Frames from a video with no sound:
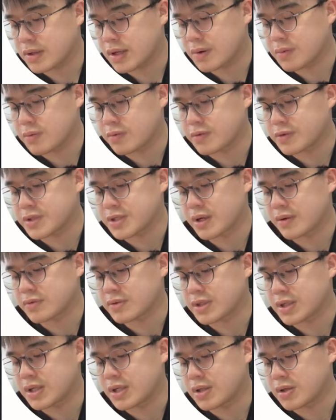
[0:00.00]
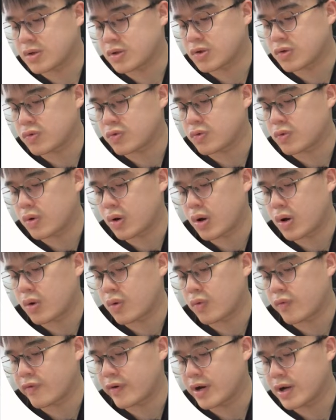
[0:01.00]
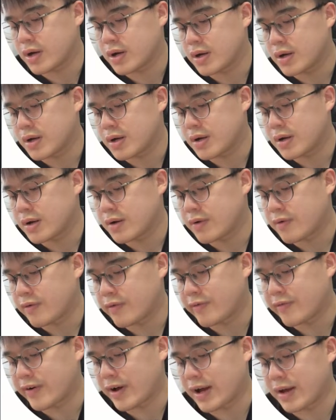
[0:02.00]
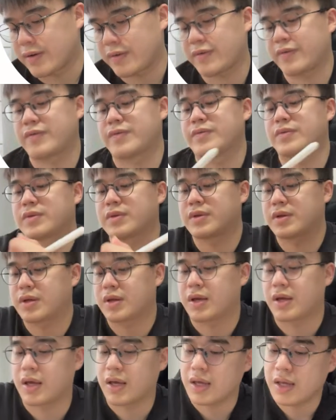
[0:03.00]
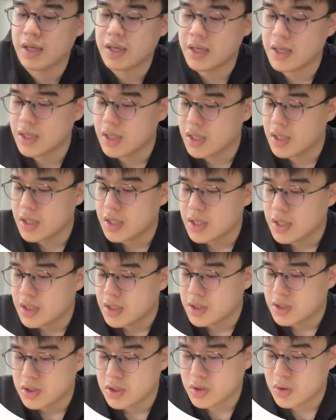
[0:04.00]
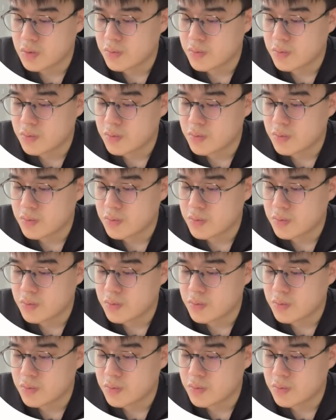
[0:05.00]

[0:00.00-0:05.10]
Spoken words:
That will result in 2 over 5. Okay, so